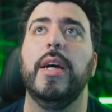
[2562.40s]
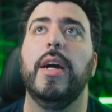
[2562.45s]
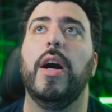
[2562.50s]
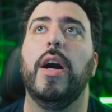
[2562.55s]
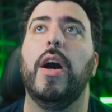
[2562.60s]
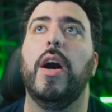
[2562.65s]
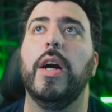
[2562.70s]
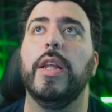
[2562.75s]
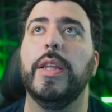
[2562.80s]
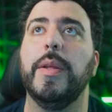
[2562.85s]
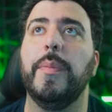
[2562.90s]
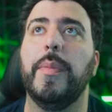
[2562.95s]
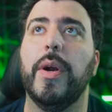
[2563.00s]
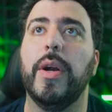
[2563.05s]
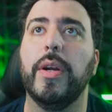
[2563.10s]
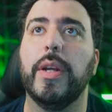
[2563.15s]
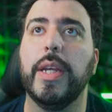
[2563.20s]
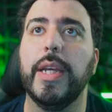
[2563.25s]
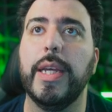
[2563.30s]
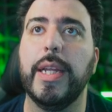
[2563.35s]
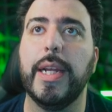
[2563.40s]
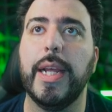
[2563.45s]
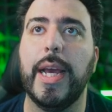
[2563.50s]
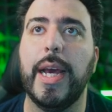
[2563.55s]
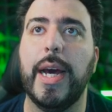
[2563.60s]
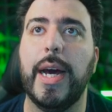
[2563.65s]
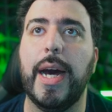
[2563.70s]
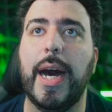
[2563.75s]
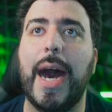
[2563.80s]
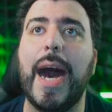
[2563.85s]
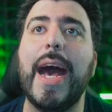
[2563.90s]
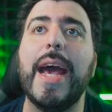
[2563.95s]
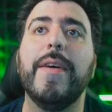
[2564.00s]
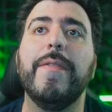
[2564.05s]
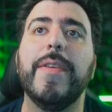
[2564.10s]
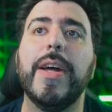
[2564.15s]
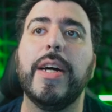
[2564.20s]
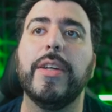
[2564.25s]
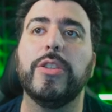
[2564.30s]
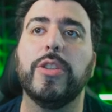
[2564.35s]
on the market. Uh, I have
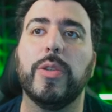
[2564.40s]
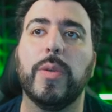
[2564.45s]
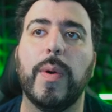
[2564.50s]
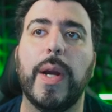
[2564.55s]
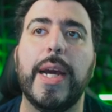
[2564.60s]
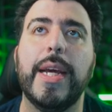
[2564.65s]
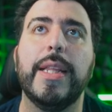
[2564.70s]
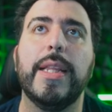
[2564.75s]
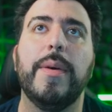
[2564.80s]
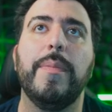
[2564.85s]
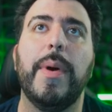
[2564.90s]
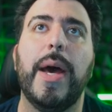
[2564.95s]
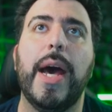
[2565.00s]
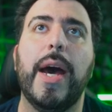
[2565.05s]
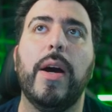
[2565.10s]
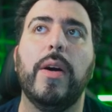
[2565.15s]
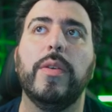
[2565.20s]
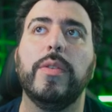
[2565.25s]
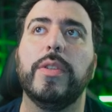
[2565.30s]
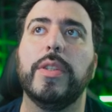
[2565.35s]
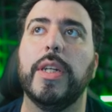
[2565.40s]
not tried them out.